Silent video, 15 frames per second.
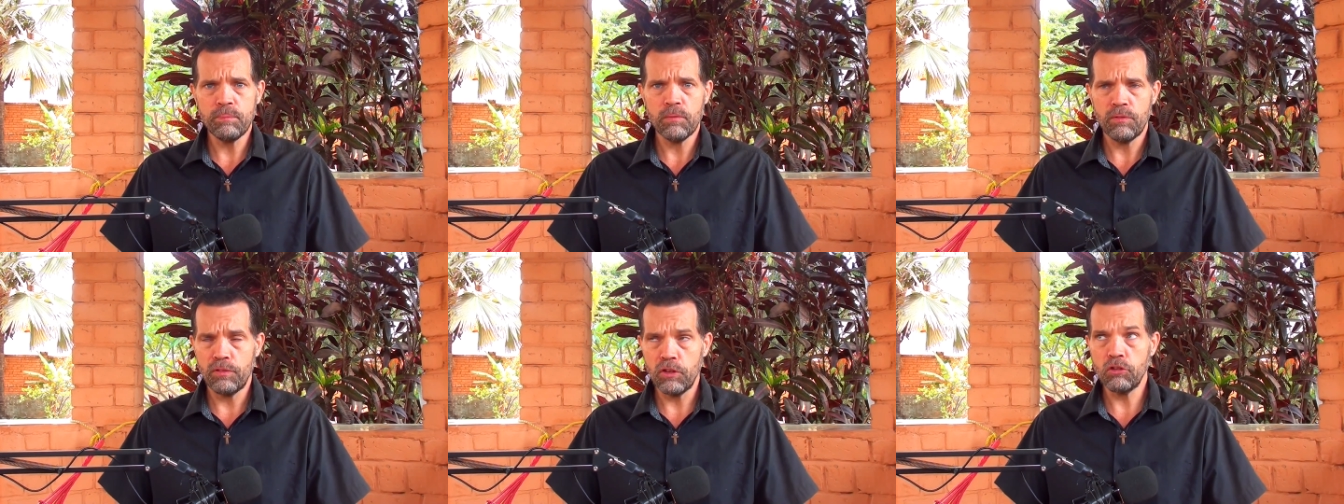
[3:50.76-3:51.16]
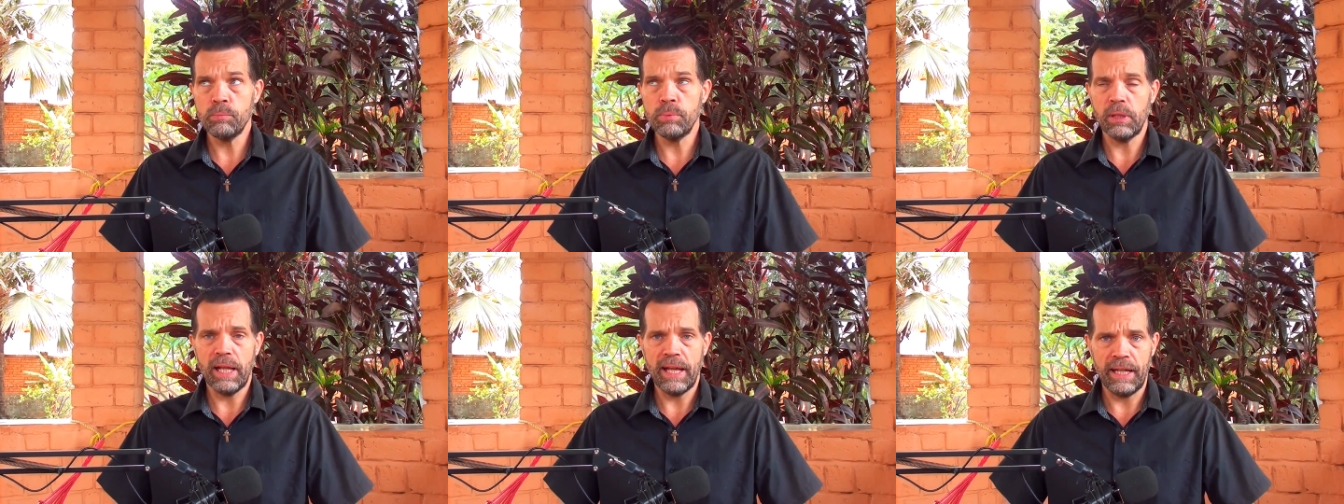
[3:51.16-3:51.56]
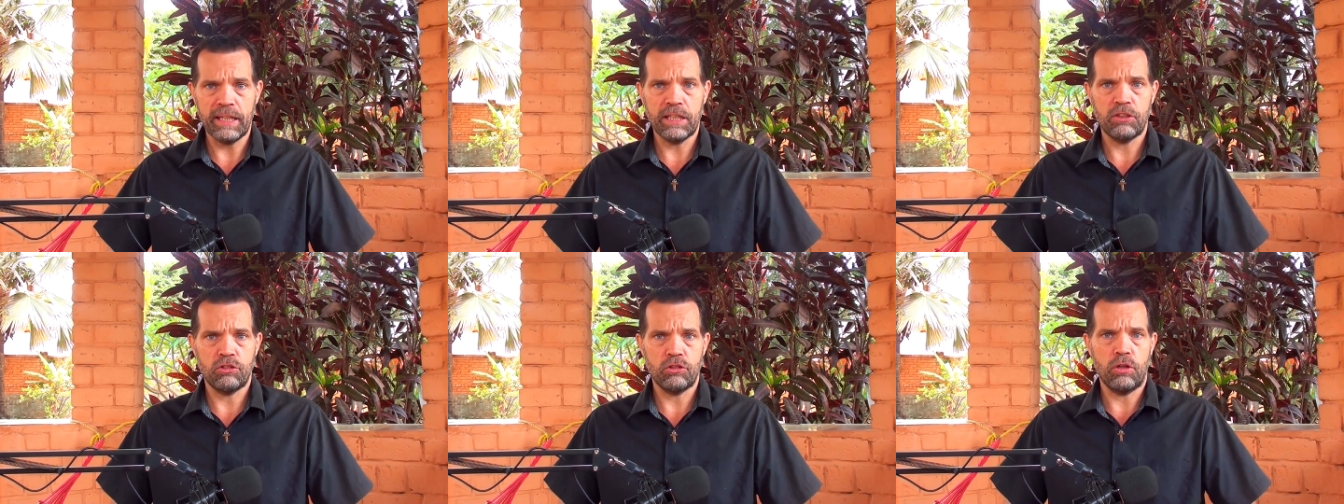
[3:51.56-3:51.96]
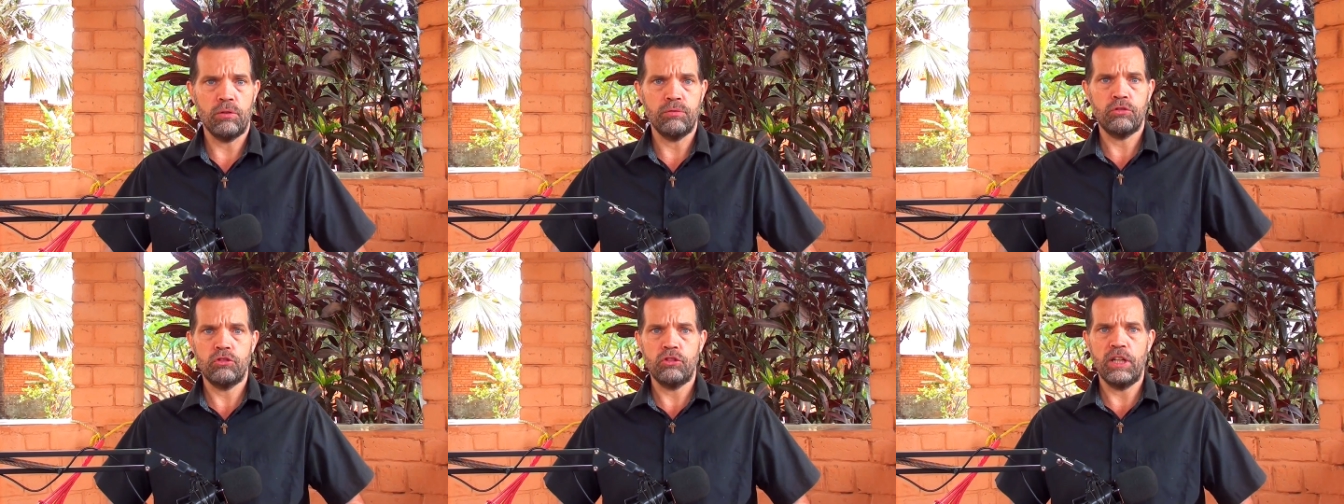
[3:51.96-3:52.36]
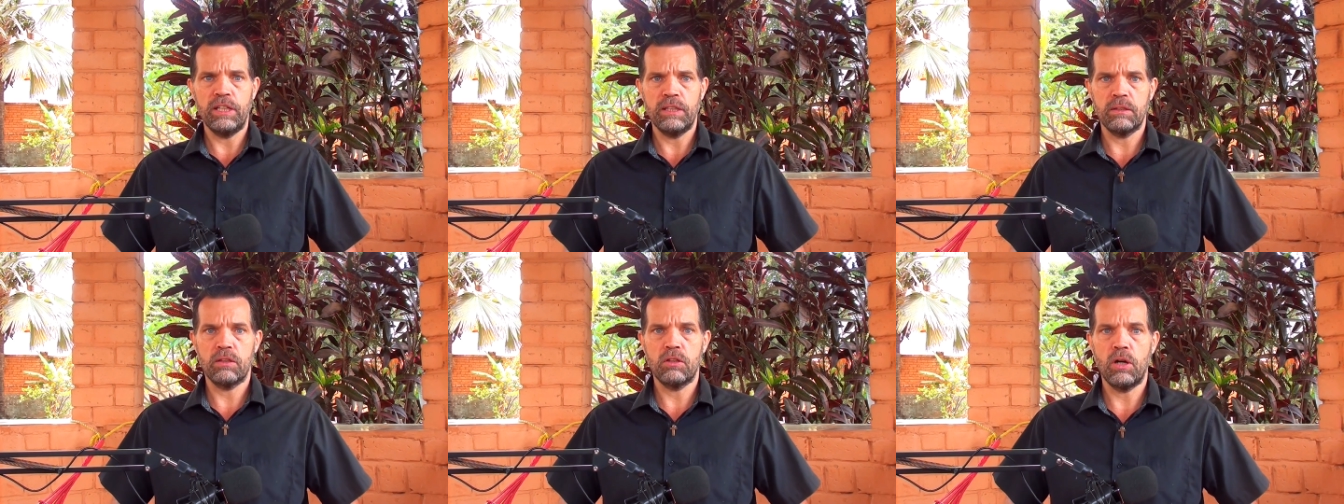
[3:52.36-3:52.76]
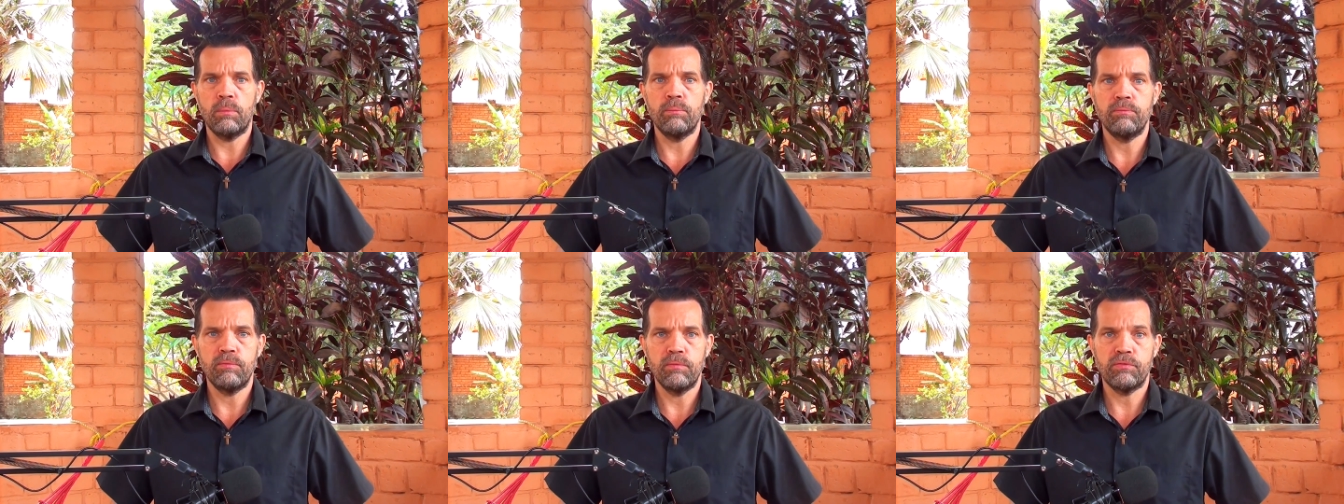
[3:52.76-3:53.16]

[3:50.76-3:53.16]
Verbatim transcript: visible acts of sin come